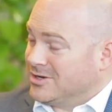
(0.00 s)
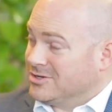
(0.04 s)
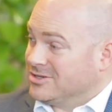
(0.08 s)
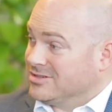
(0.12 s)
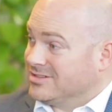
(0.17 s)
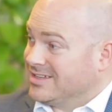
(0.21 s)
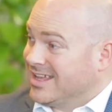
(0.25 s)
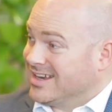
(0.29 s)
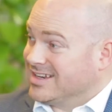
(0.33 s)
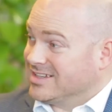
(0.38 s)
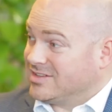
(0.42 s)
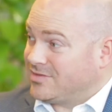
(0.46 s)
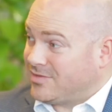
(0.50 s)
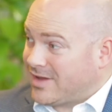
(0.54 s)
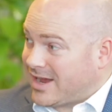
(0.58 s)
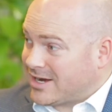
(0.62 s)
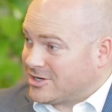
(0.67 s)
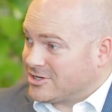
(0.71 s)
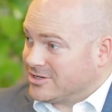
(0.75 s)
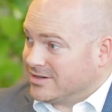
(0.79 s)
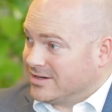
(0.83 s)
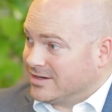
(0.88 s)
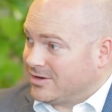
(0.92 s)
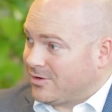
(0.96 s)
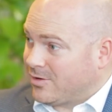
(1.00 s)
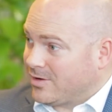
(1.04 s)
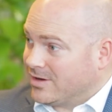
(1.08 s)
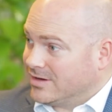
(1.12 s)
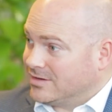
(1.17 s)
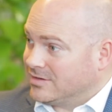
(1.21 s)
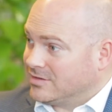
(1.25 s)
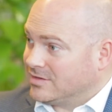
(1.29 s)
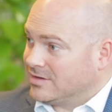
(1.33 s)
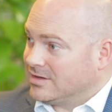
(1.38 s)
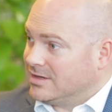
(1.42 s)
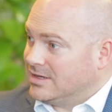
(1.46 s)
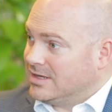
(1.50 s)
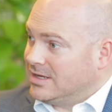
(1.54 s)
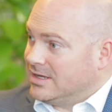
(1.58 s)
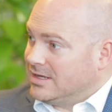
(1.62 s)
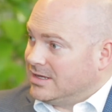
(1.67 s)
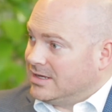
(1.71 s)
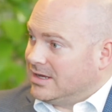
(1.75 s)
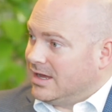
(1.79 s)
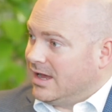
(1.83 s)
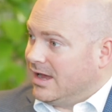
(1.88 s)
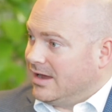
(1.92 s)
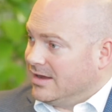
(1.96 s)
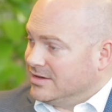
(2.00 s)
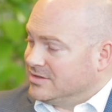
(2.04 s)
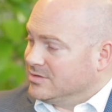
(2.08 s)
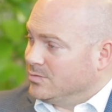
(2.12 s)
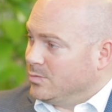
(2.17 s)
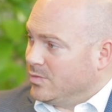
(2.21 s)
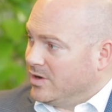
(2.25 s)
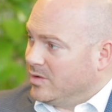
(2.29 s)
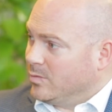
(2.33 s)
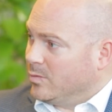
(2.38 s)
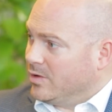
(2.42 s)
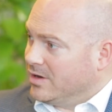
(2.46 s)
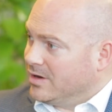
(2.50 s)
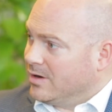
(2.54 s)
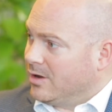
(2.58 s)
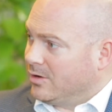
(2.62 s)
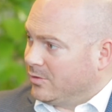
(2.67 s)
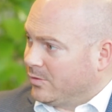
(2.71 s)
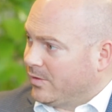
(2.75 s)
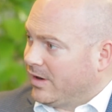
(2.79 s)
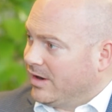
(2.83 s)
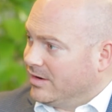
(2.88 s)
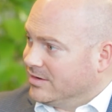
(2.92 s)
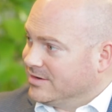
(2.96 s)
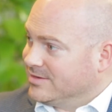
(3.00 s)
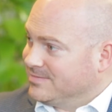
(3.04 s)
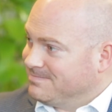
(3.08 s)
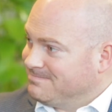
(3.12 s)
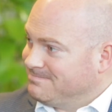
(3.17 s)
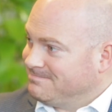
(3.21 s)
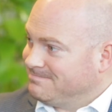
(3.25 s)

a patient satisfaction increase, it's a win-win all around.